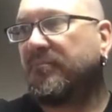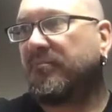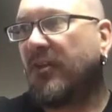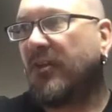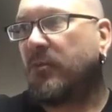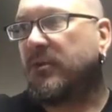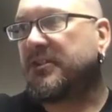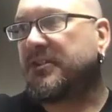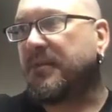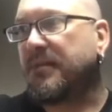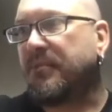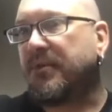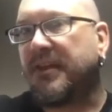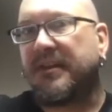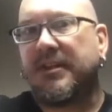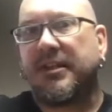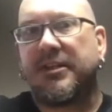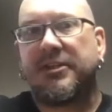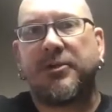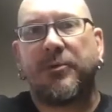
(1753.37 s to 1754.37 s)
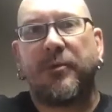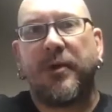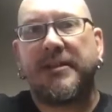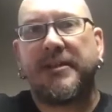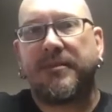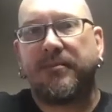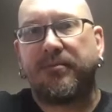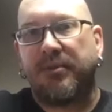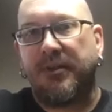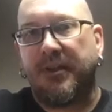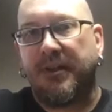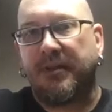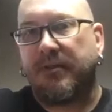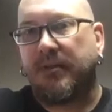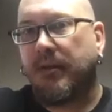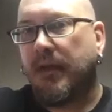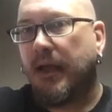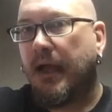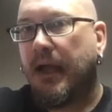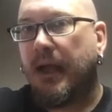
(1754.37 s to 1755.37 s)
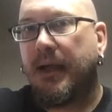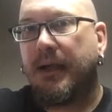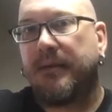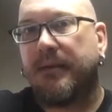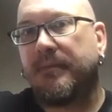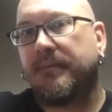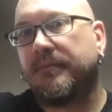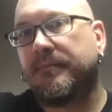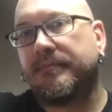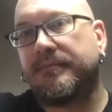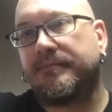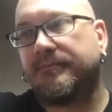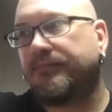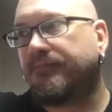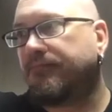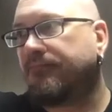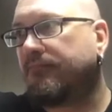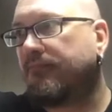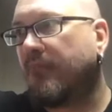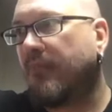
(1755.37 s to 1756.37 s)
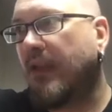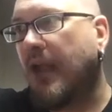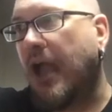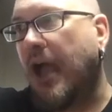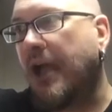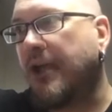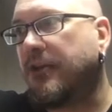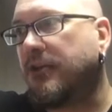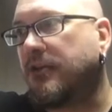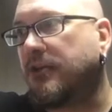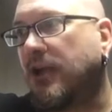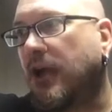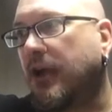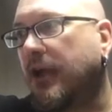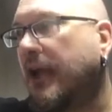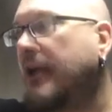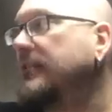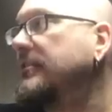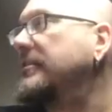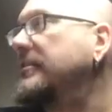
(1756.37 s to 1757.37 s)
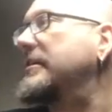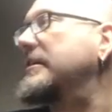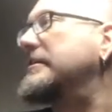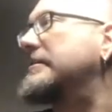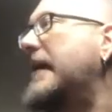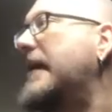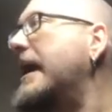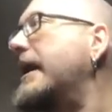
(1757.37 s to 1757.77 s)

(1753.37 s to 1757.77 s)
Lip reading: what's the plinth? It's a resin plinth. I use all kinds of things. I